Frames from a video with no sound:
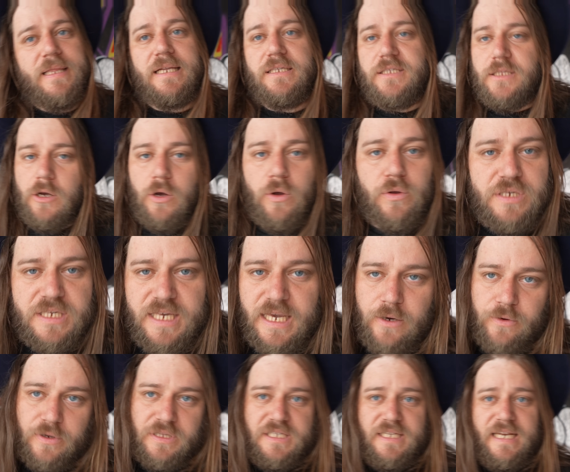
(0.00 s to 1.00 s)
That's the whole
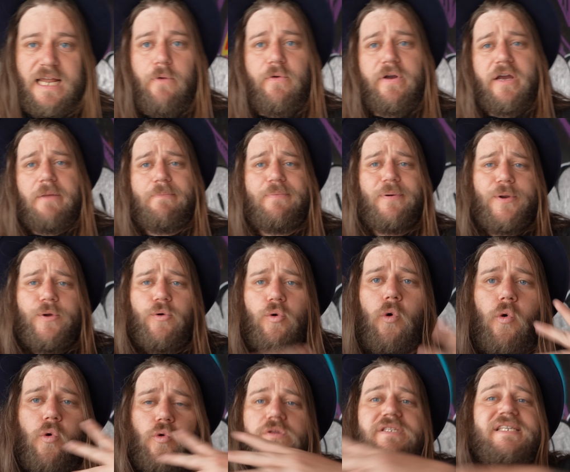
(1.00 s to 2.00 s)
sequence. And now we're going to put it
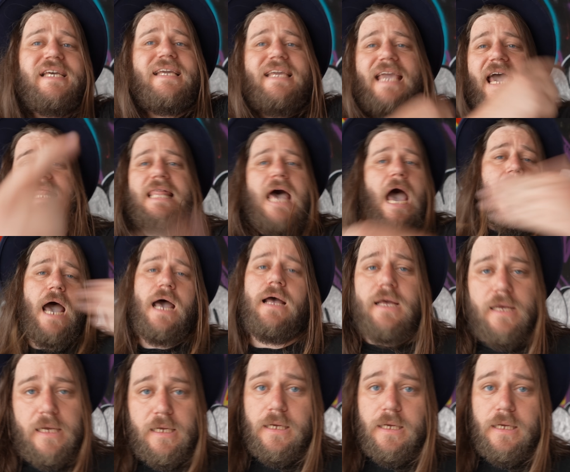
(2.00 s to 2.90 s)
all together